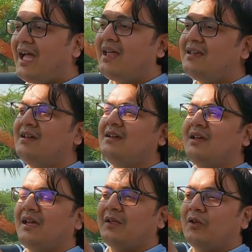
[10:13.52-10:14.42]
And
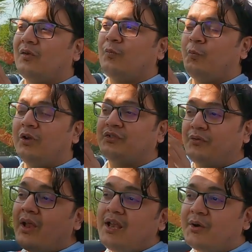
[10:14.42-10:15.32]
what's
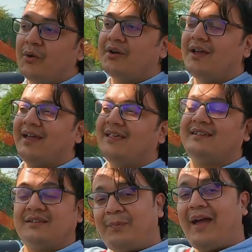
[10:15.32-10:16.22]
really good is,
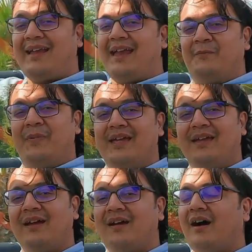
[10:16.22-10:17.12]
despite it being